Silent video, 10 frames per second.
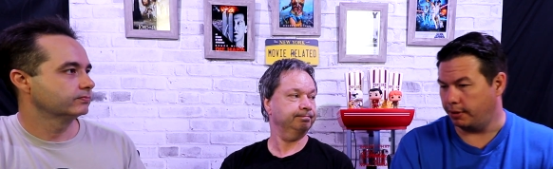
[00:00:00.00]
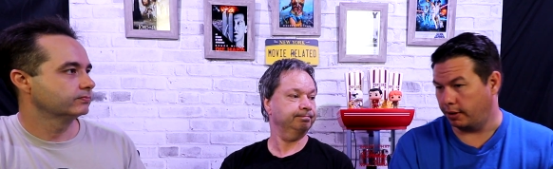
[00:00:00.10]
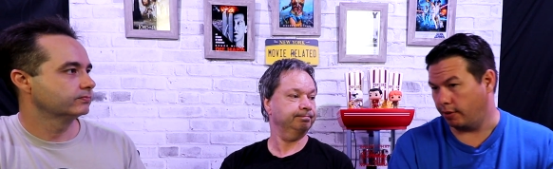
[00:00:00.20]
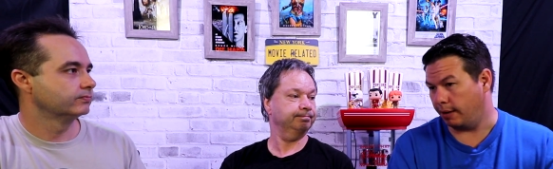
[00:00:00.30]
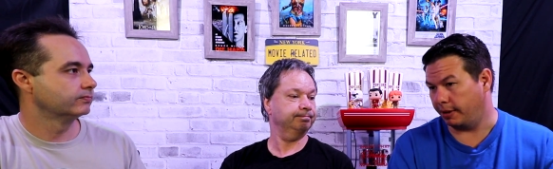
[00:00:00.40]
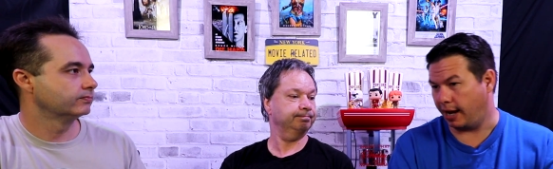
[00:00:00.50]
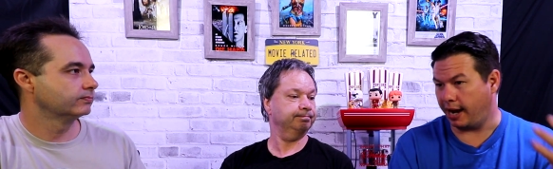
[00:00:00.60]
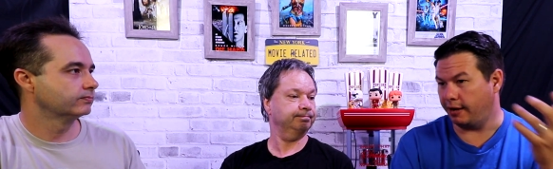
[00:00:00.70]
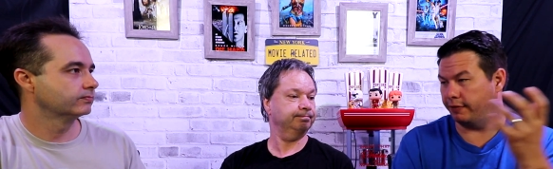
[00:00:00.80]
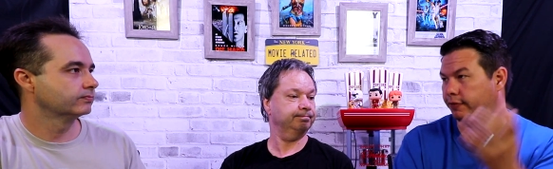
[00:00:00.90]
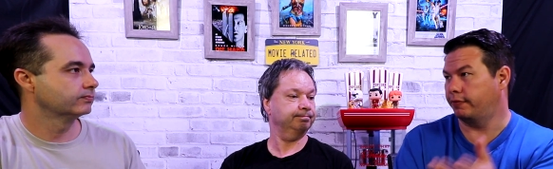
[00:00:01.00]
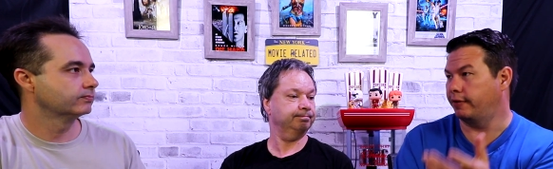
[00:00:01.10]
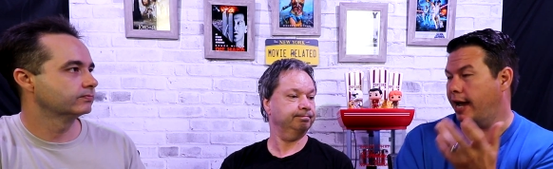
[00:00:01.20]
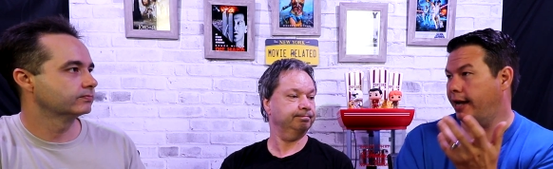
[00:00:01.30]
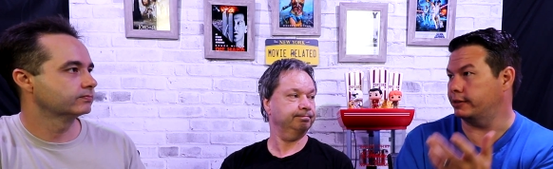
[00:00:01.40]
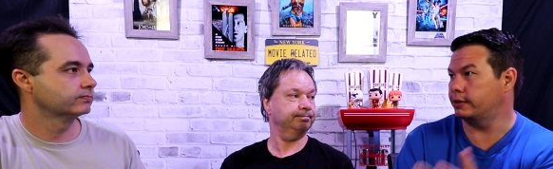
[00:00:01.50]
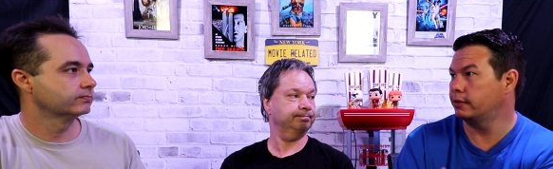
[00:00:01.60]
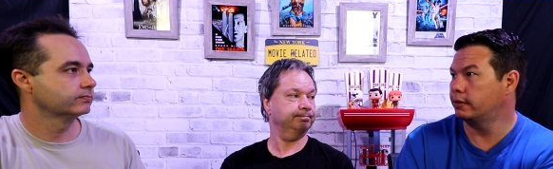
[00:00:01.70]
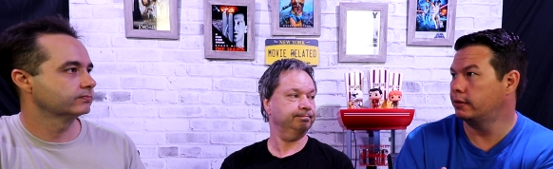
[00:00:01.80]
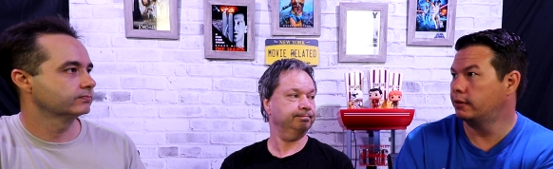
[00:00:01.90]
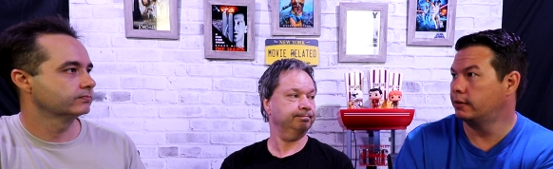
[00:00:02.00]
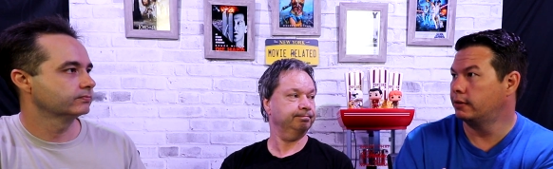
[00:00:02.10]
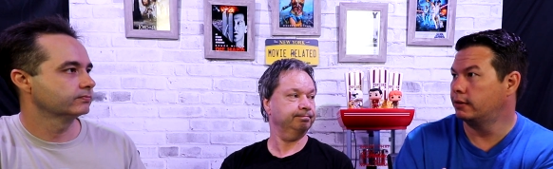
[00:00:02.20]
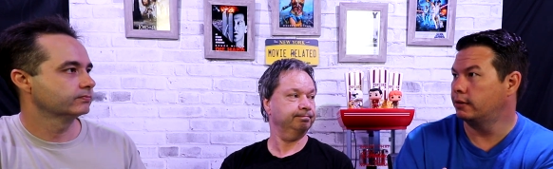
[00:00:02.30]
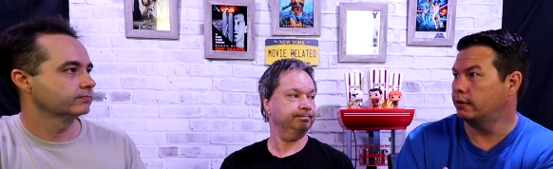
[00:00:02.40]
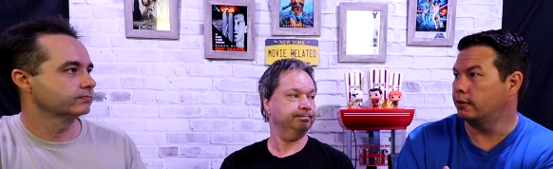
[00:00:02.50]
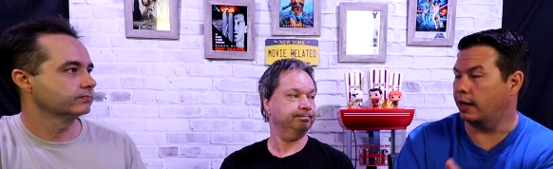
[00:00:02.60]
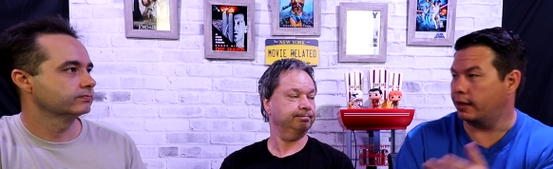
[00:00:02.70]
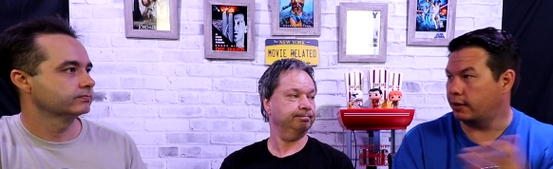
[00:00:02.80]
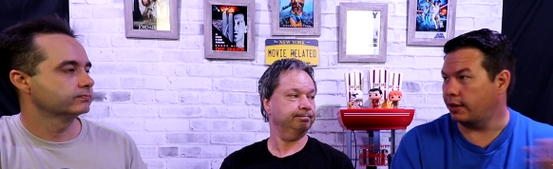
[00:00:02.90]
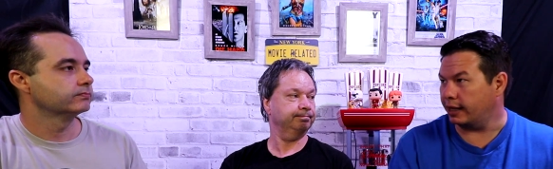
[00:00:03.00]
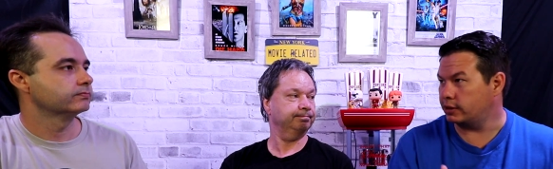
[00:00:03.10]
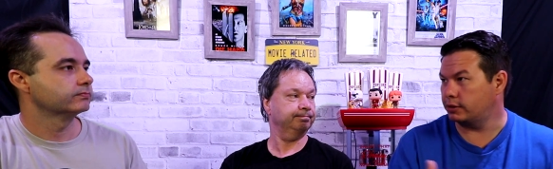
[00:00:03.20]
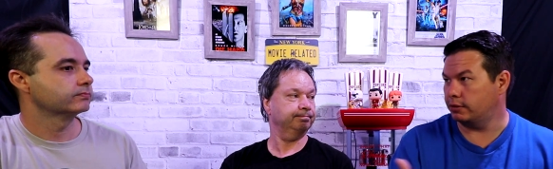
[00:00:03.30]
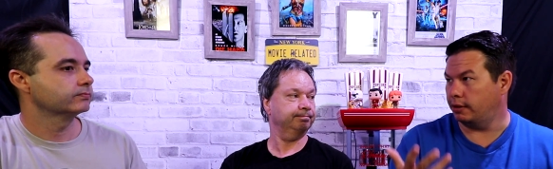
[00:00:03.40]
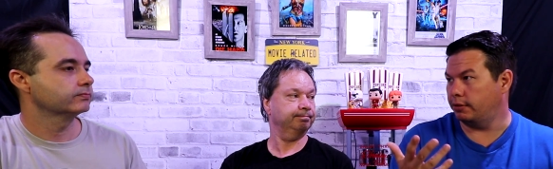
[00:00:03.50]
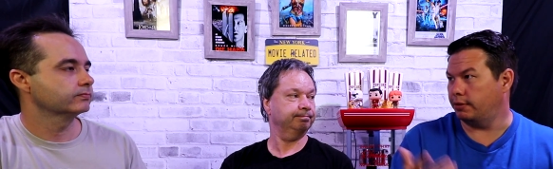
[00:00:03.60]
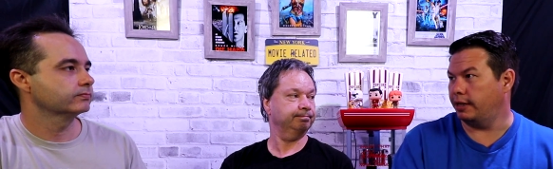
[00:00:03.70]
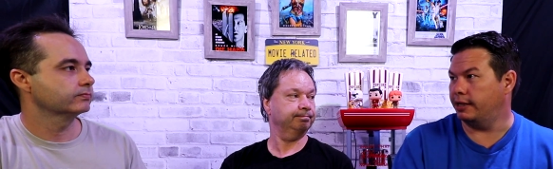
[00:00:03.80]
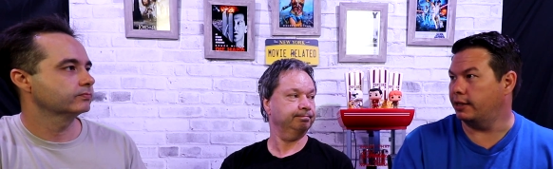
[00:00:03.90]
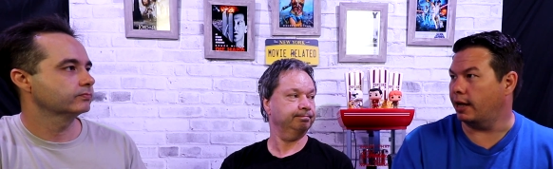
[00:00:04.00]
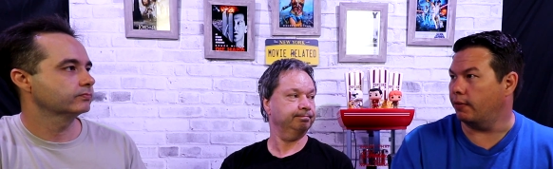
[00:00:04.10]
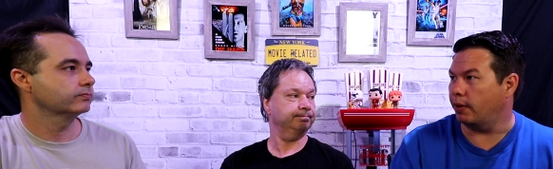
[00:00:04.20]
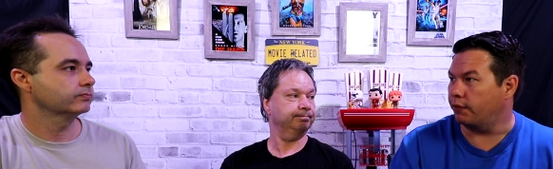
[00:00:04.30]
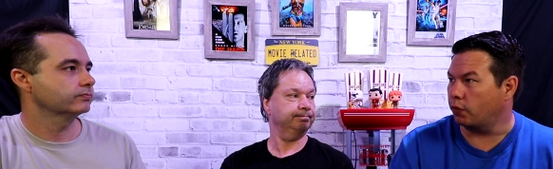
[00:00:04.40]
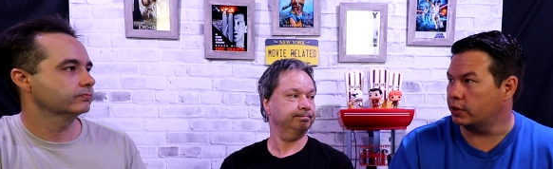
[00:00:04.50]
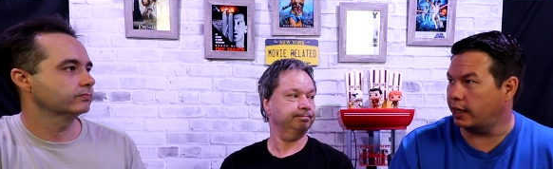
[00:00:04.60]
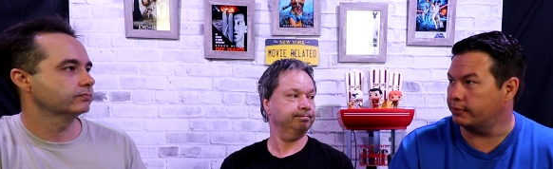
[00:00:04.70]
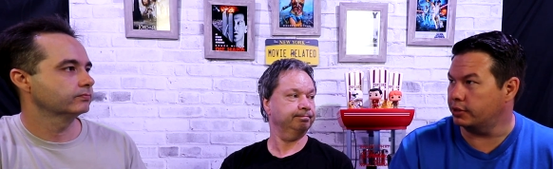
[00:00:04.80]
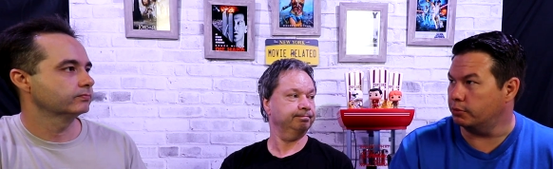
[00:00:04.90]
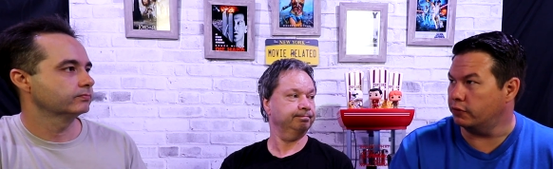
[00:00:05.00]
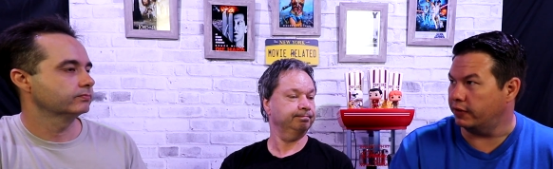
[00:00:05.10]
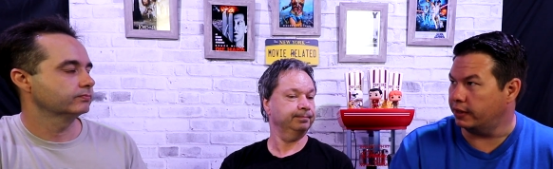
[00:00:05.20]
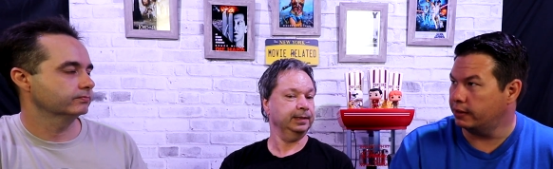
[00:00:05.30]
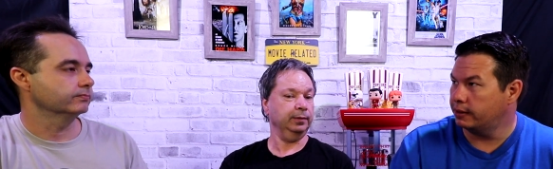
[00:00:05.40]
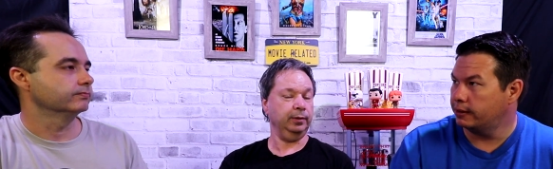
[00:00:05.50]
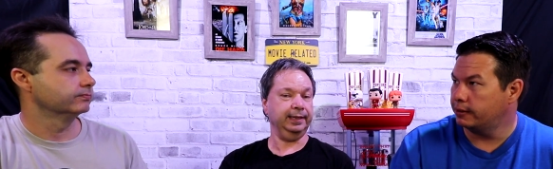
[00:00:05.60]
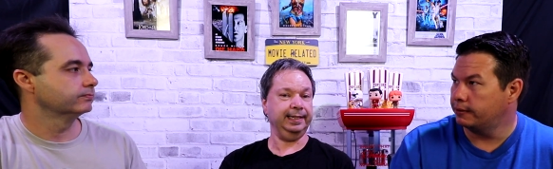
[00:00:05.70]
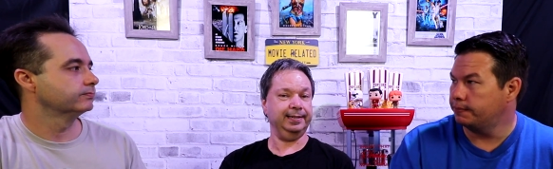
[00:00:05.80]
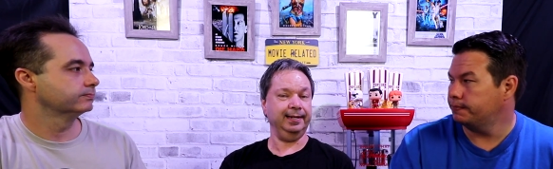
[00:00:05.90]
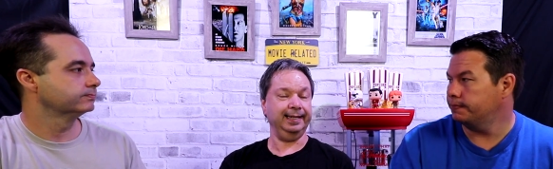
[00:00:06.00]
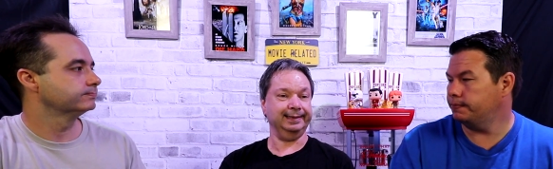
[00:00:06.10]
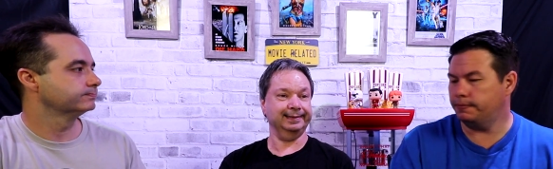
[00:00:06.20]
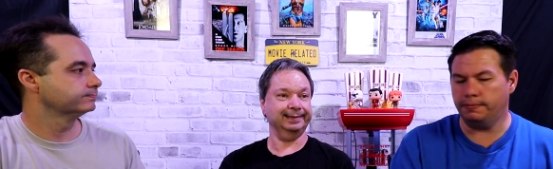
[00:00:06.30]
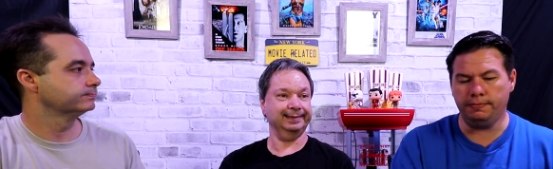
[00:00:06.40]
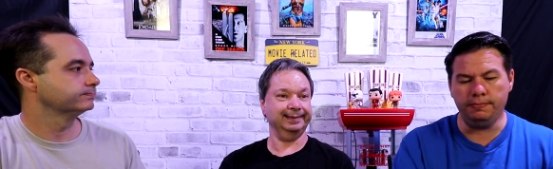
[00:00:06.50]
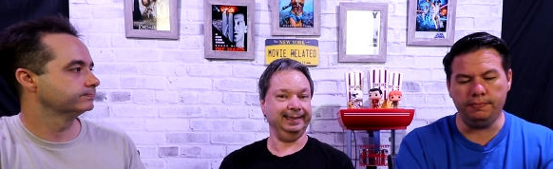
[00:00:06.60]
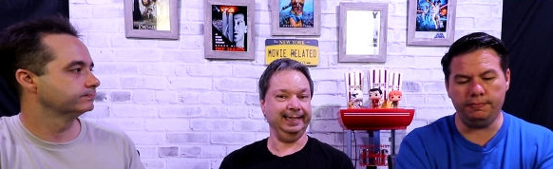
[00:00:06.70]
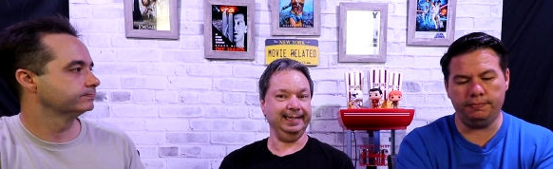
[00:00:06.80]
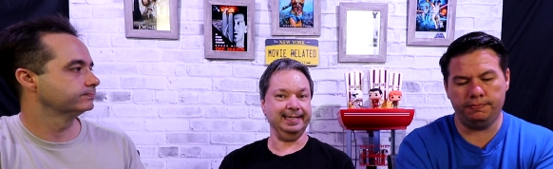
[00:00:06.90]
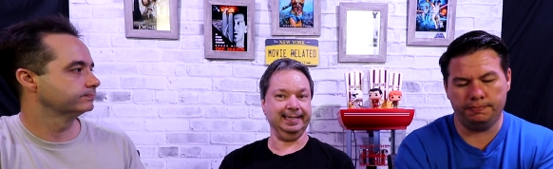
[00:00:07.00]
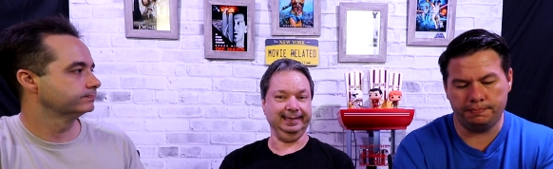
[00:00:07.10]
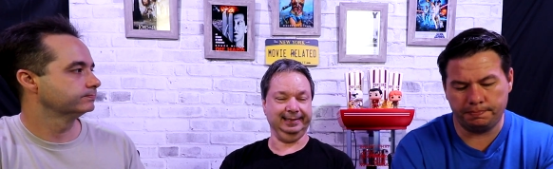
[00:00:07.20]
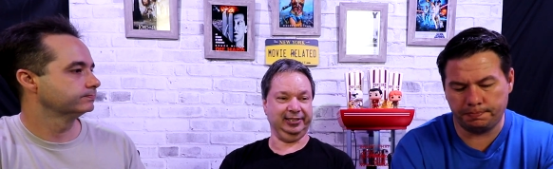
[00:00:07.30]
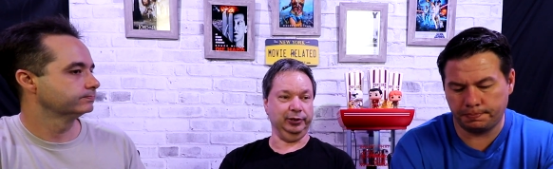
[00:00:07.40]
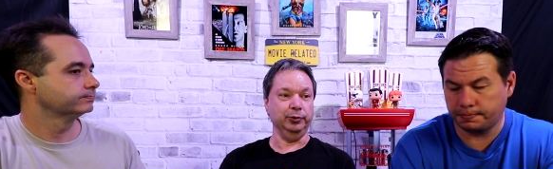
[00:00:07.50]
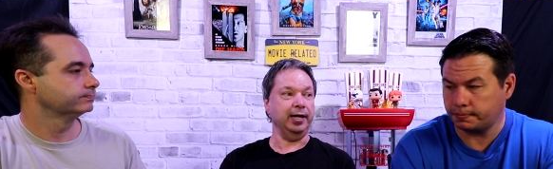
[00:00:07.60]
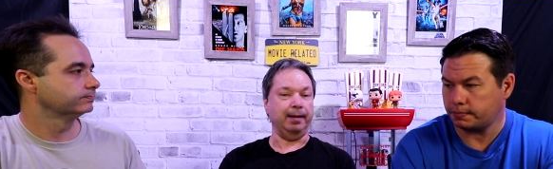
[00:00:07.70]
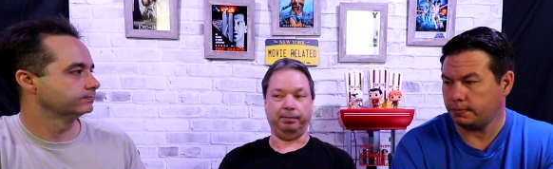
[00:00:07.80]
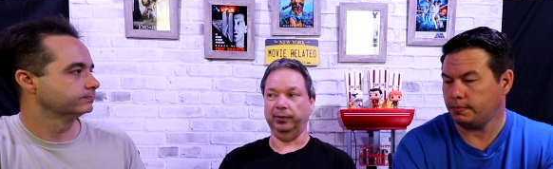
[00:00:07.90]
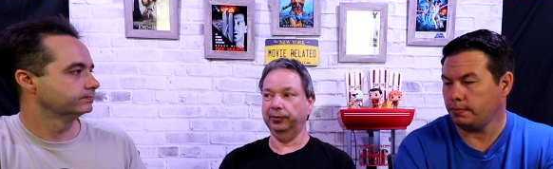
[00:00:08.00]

Speaker 1: gonna grab a can of gas. Like that's he did that what four times in the movie. Mm-hmm. Well, he's
Speaker 2: not. He doesn't suit up.